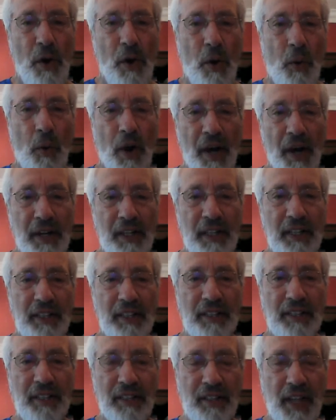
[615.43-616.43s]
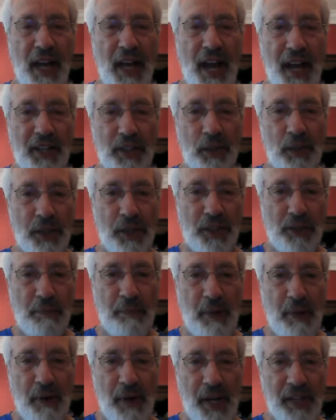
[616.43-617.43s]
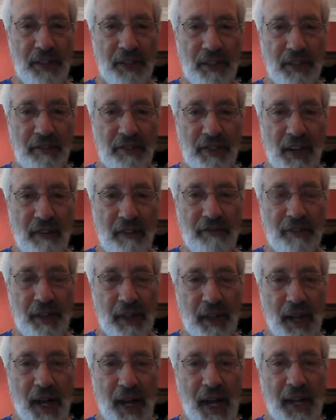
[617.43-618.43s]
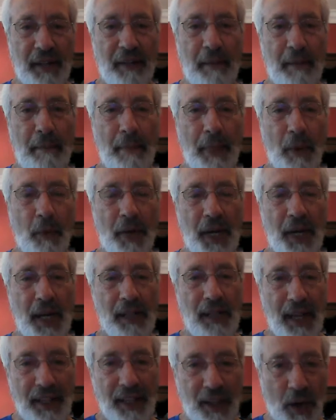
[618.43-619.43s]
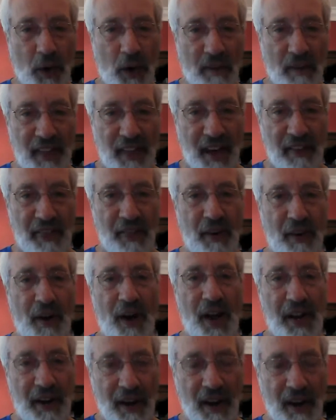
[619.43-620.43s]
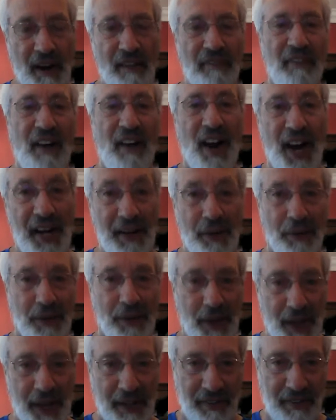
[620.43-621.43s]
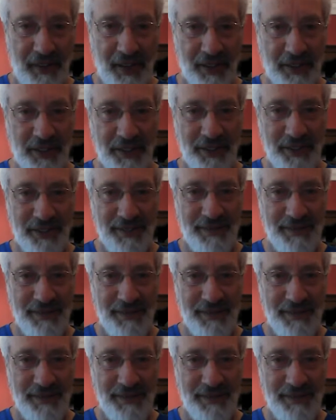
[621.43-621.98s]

what is this actual experience of suffering like when I let go of that thought of, I don't like this?